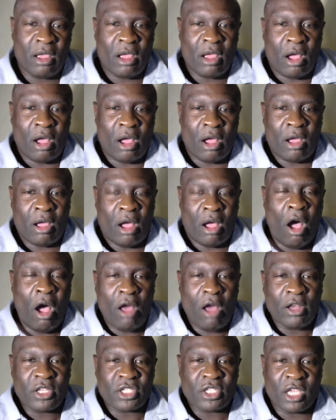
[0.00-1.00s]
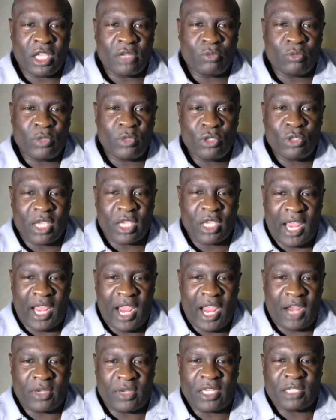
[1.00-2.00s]
here, all of a sudden, when
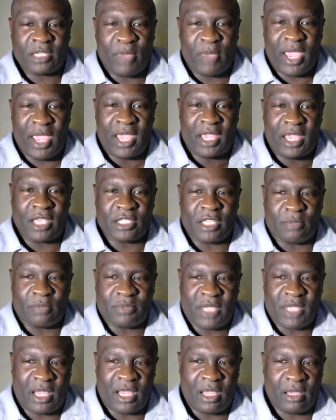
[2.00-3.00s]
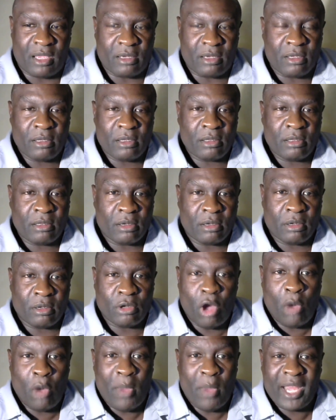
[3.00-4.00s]
you get angry, this man ends up dead.
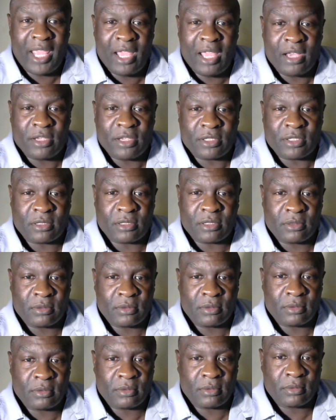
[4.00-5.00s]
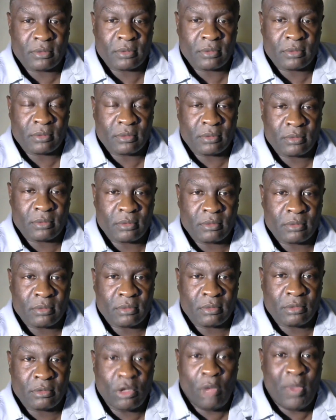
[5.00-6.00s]
Nobody else
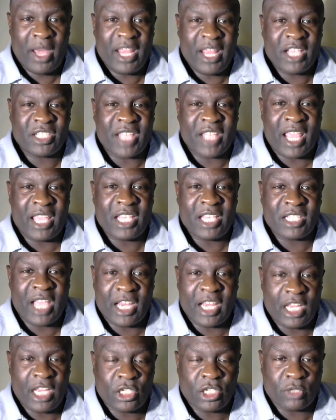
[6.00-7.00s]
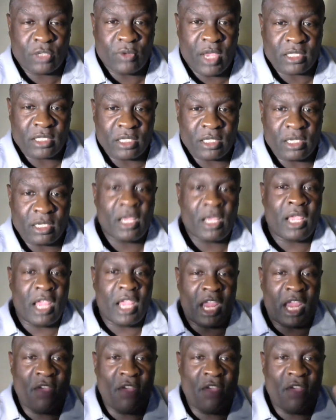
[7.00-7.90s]
that is that interested.